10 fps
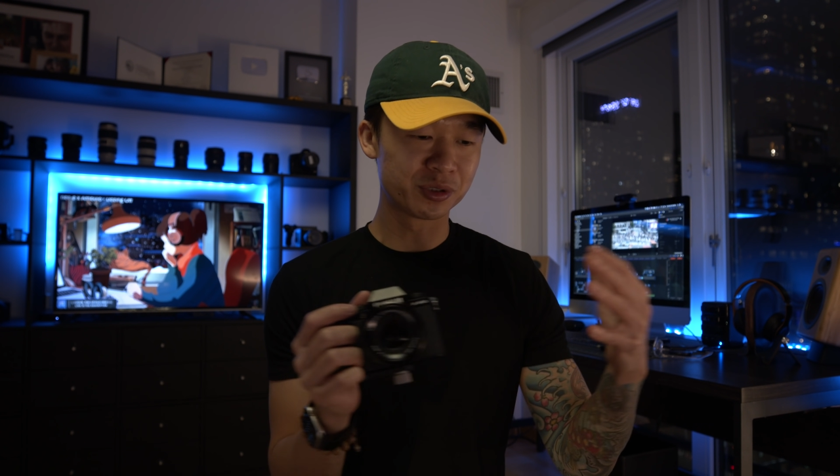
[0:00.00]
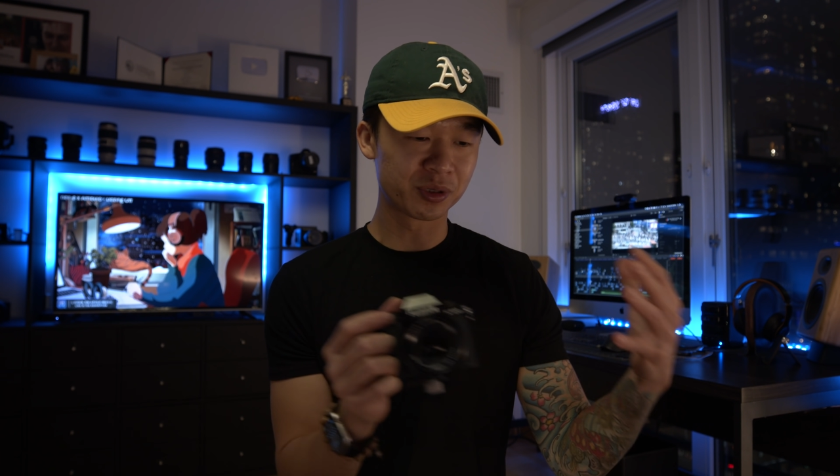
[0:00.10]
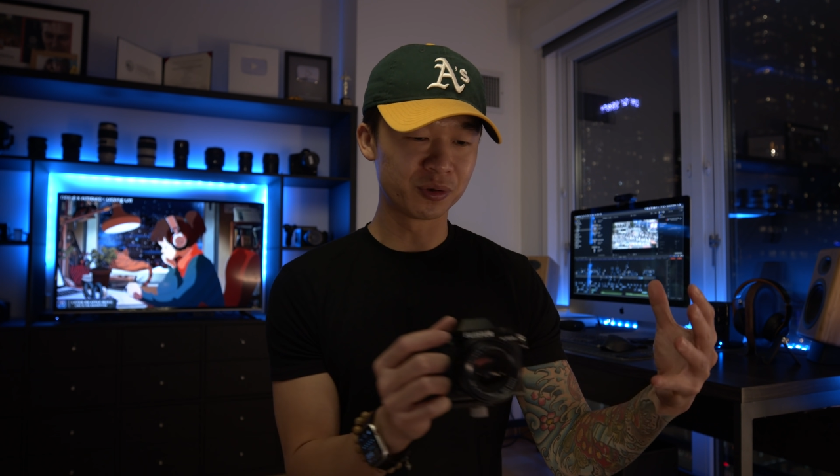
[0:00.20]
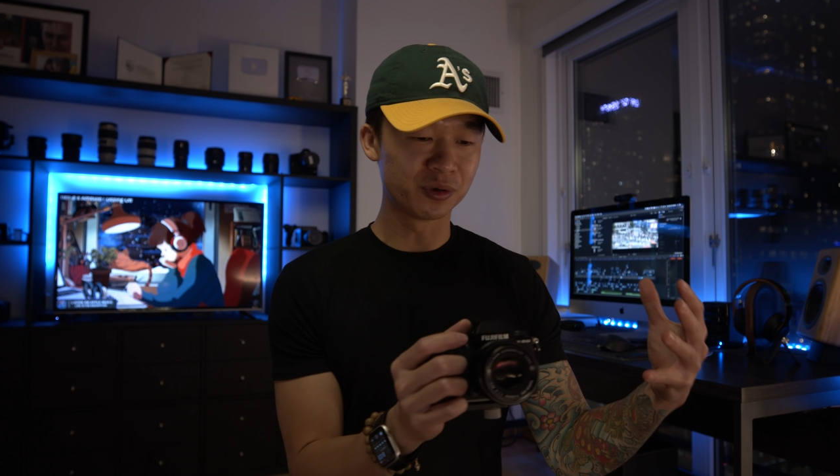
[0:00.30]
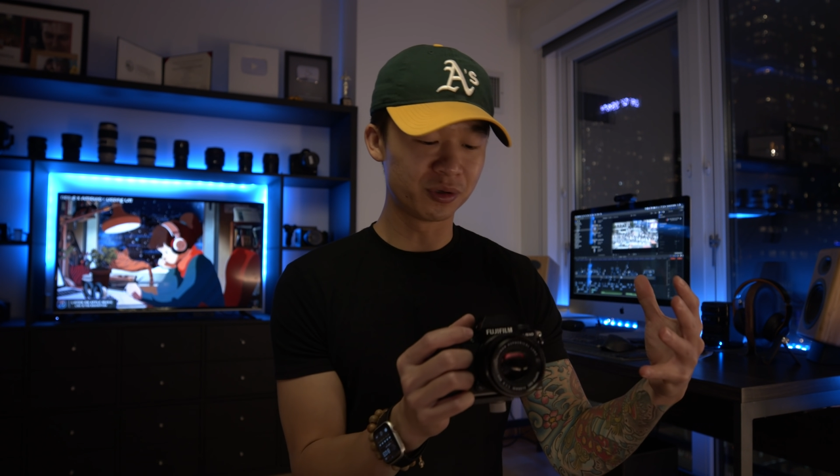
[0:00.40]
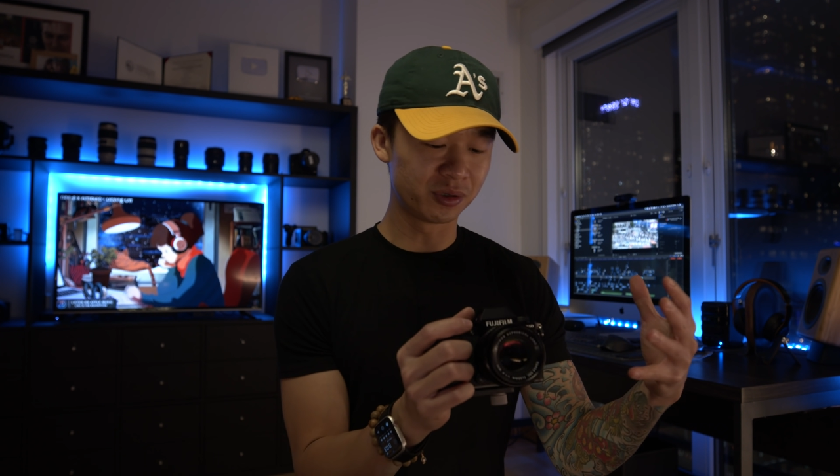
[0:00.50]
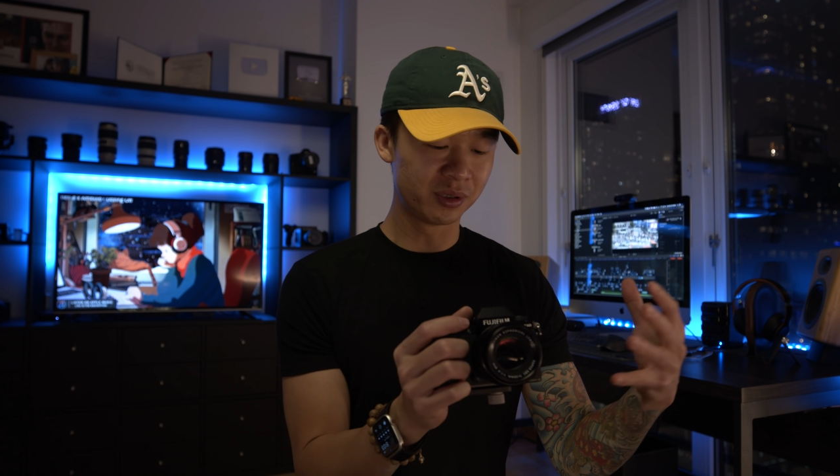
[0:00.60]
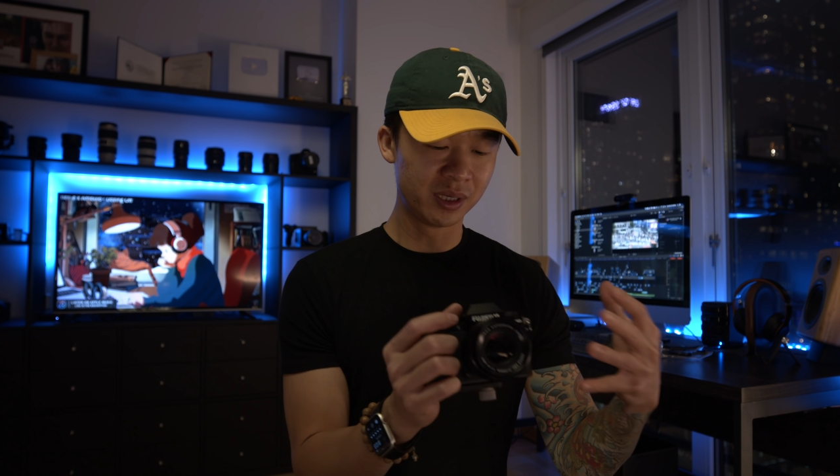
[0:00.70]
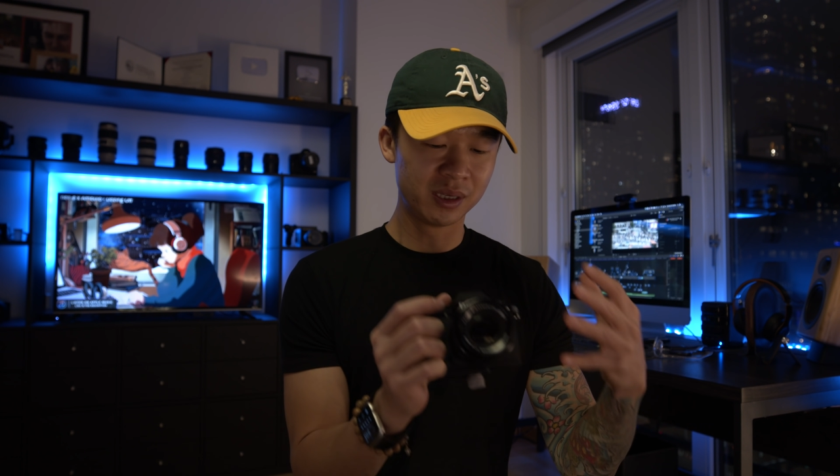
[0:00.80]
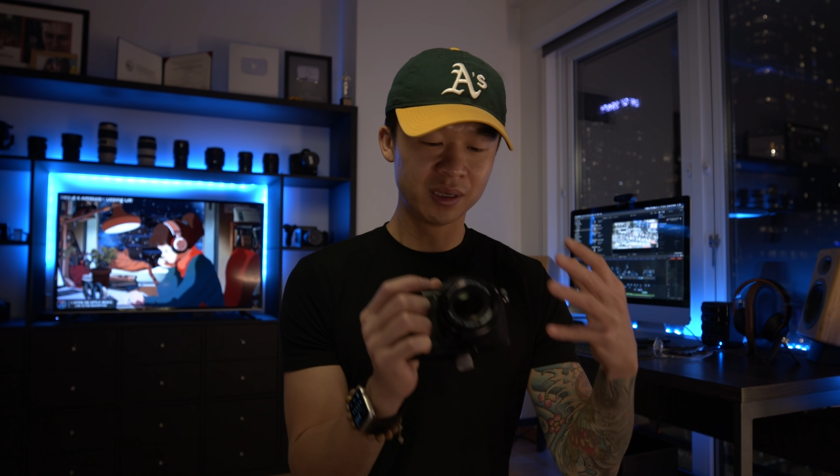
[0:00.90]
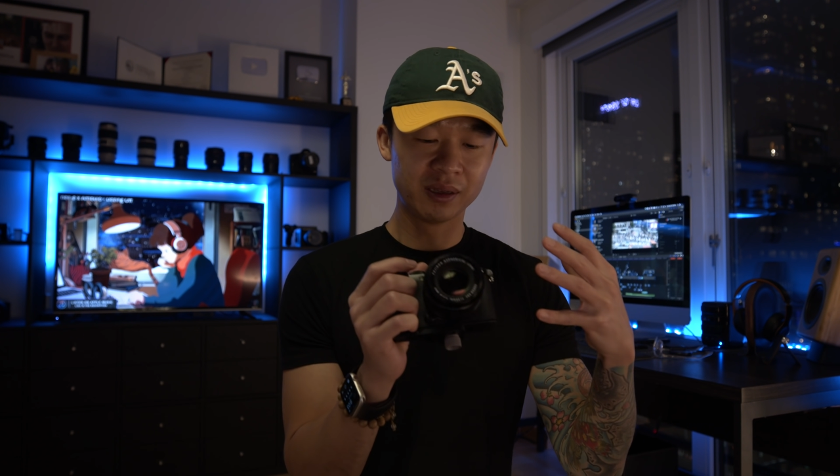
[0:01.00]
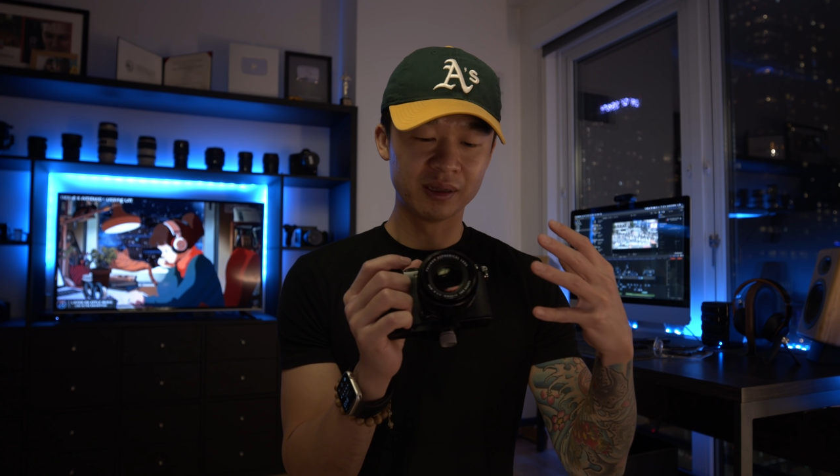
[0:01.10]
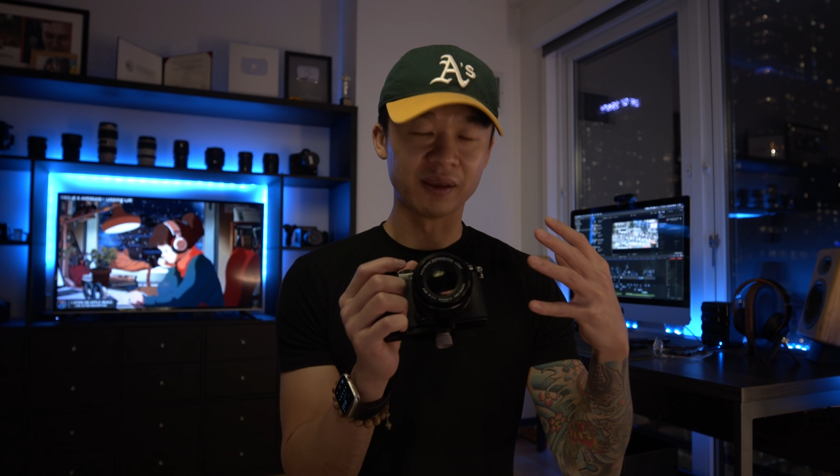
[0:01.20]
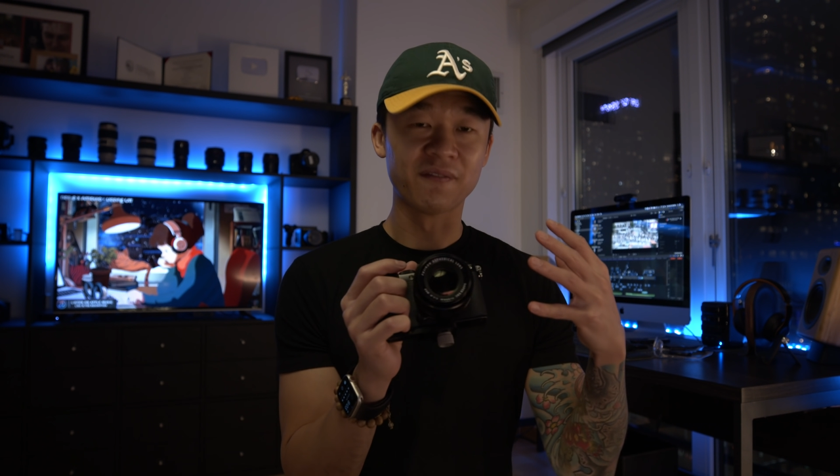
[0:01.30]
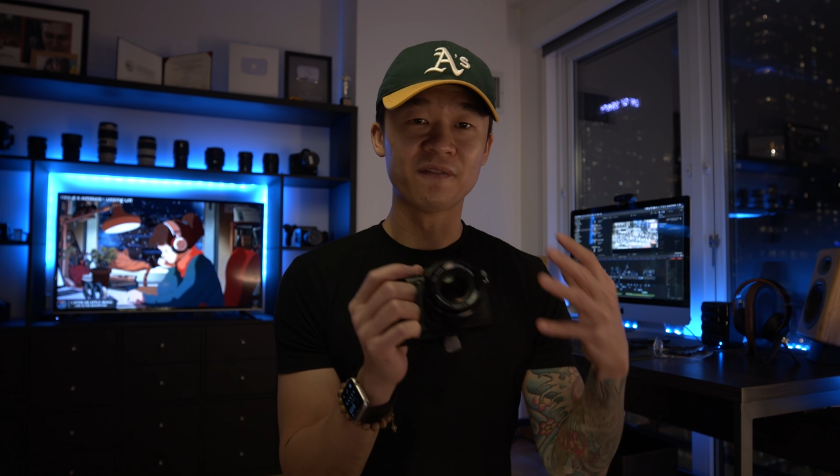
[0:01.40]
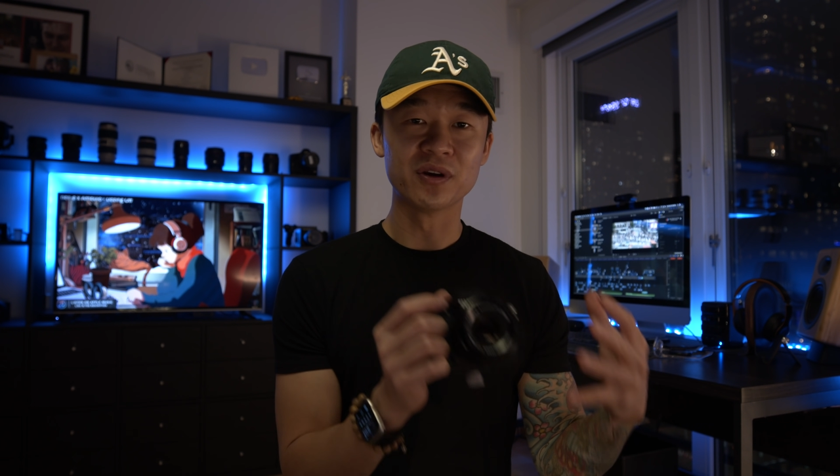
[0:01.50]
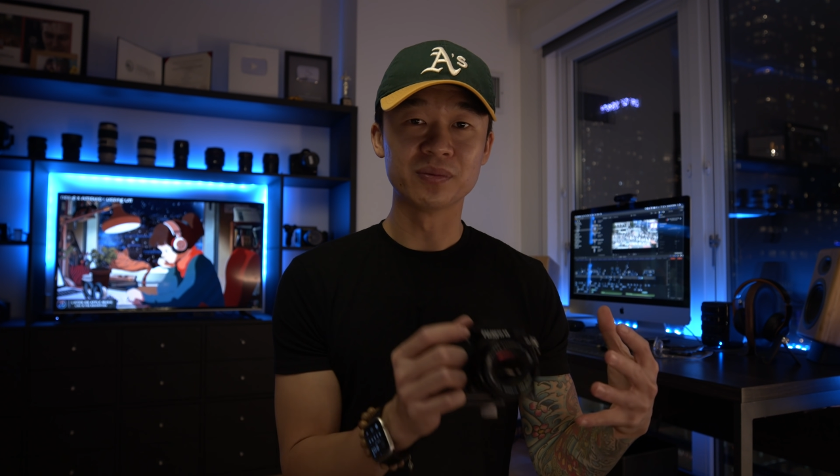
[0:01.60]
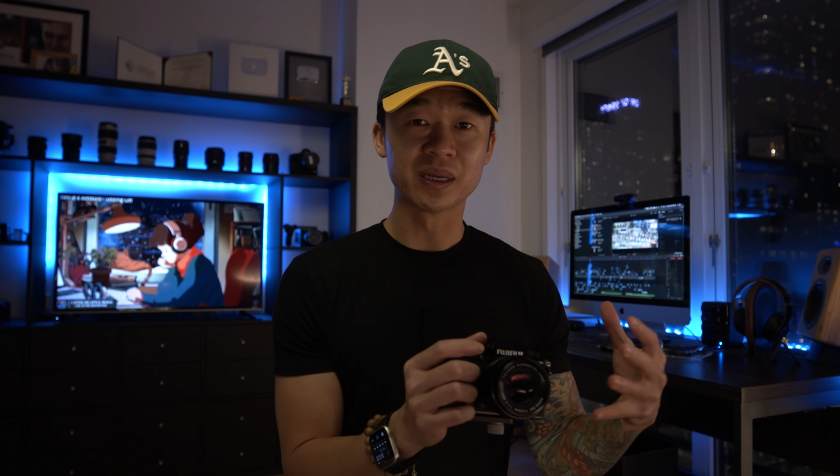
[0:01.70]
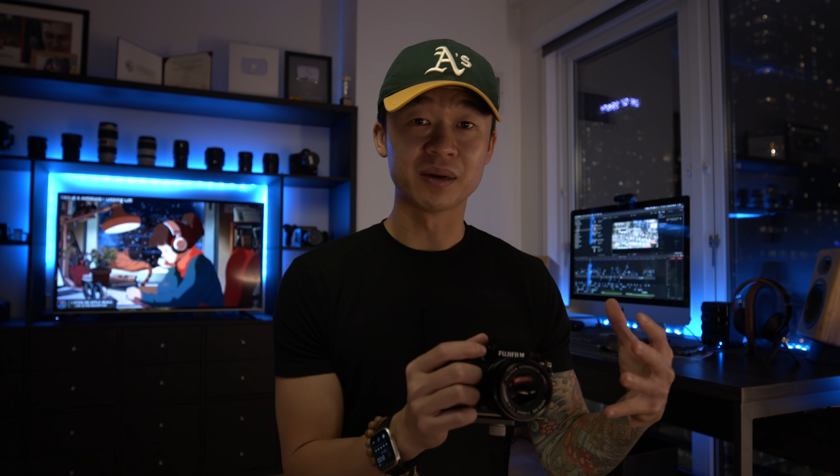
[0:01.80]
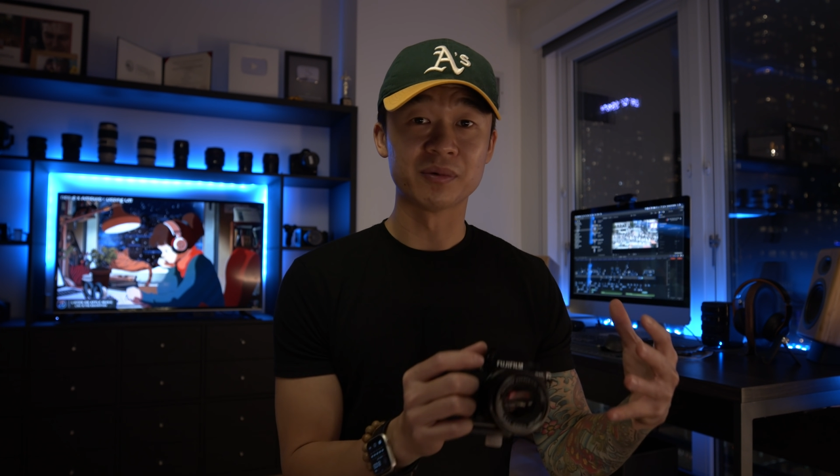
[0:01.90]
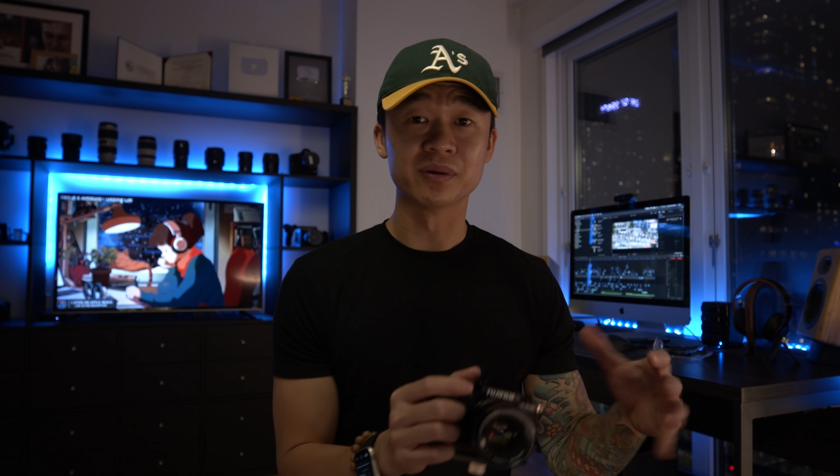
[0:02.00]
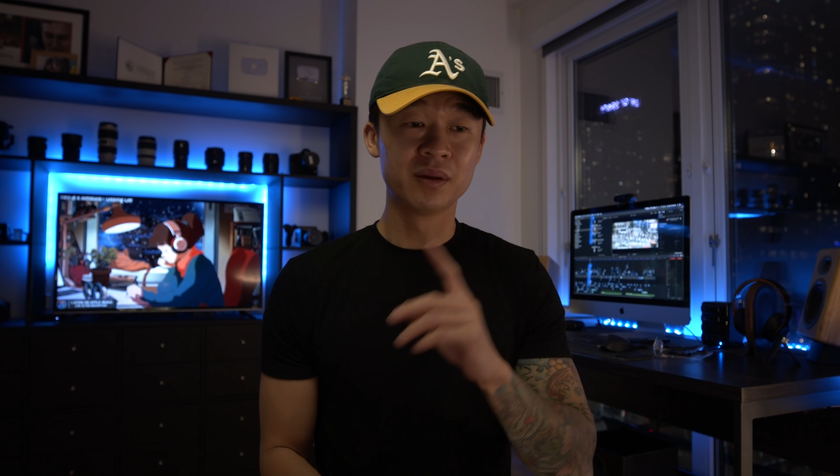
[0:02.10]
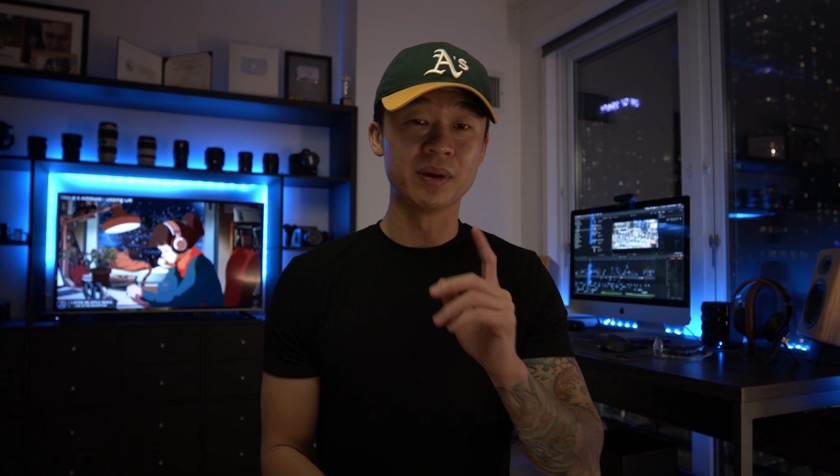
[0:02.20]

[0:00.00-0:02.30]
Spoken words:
school like film camera.